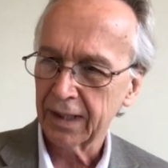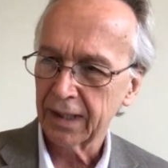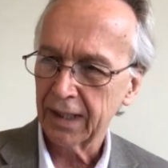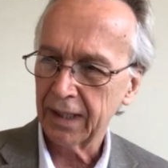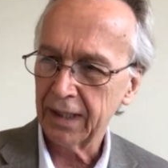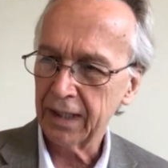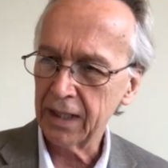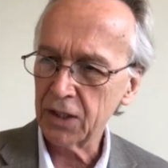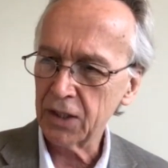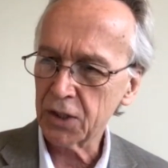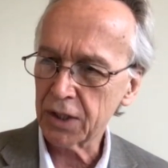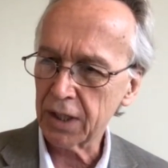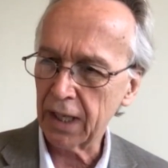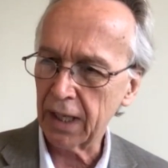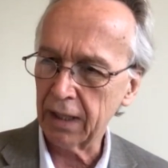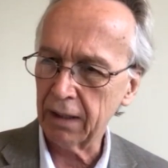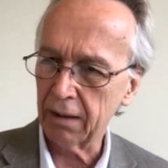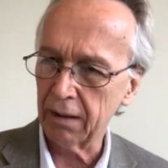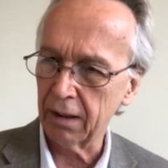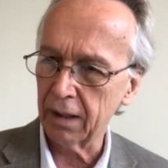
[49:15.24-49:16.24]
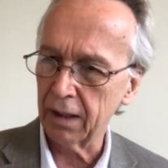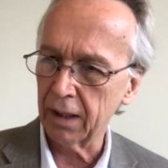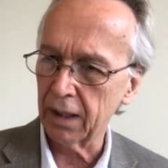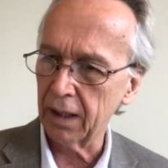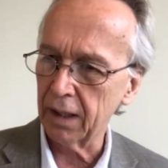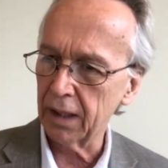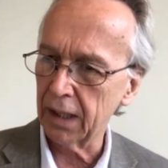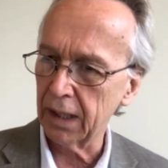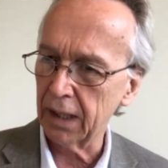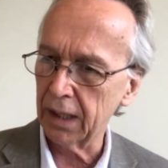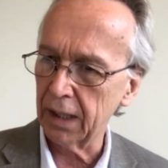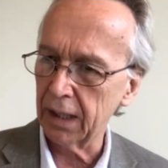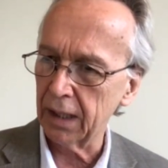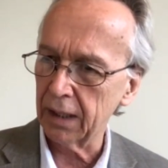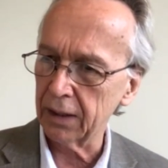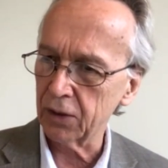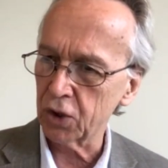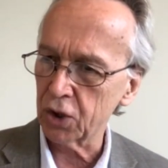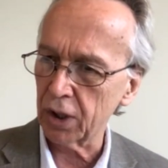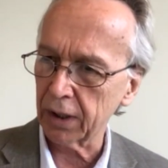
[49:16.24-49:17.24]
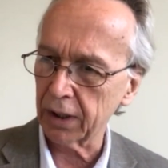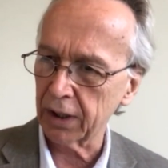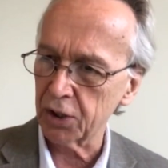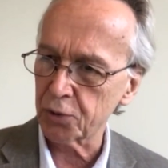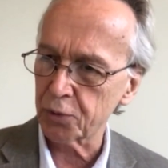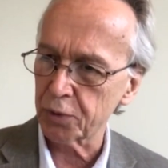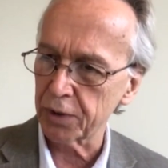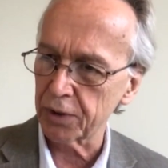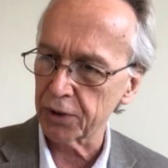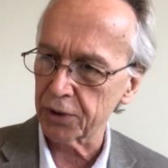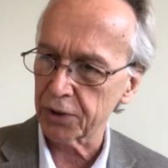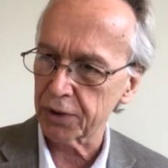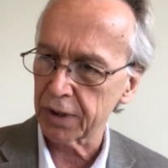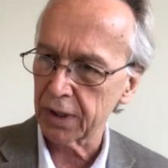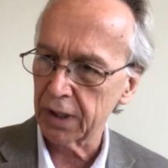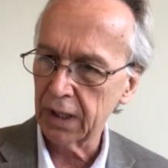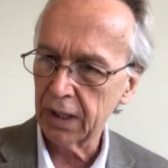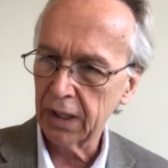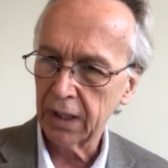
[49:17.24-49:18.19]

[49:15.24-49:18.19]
And he said, Chuck Israels